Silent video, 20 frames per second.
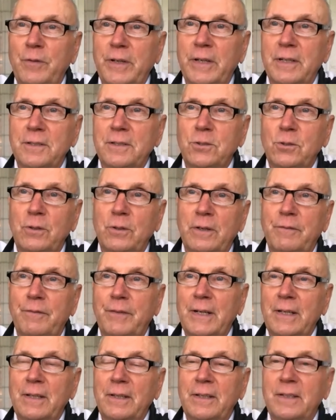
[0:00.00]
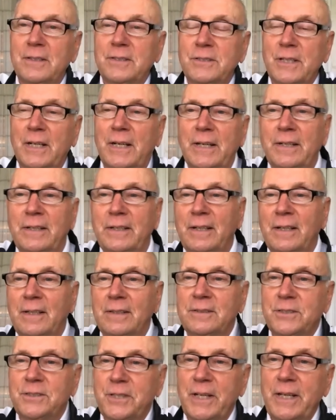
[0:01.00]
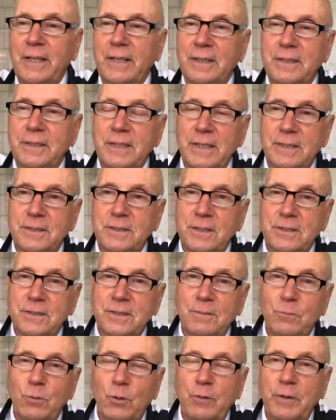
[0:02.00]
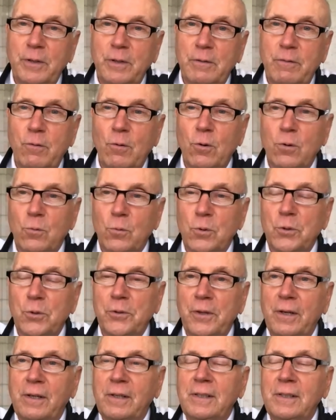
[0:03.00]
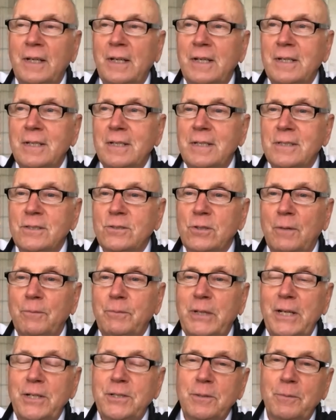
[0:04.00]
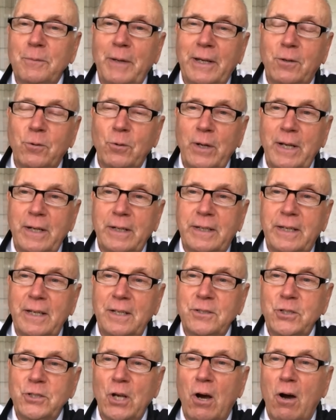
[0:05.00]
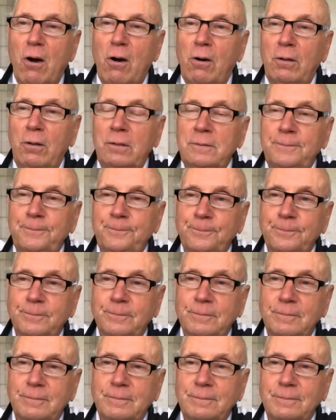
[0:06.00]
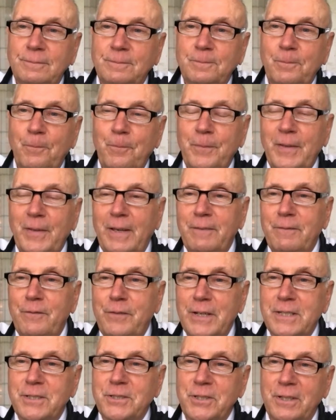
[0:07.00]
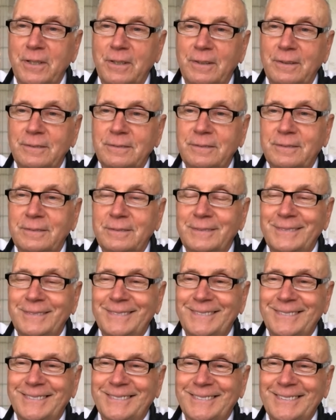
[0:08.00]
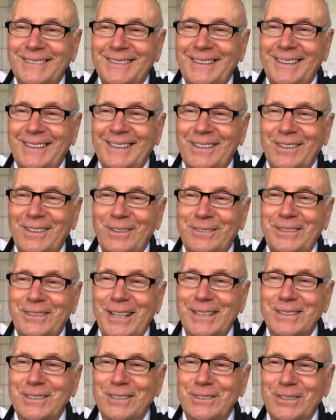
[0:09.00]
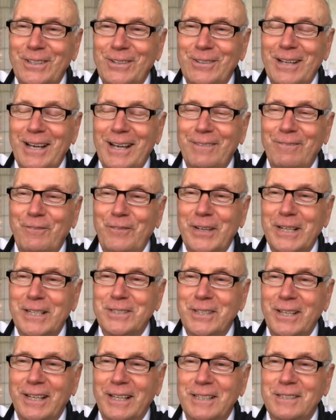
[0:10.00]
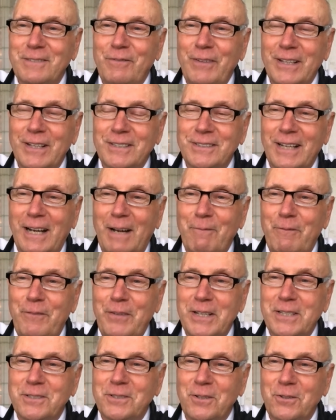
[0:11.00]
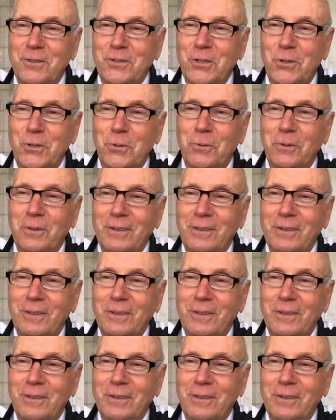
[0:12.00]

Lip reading: They finally decided on staying in Texas and moving to Fort Worth. So I'm teaching my grandkids y'all and fixing. In Texas, they're not fixing, it's fixing. I'm fixing too.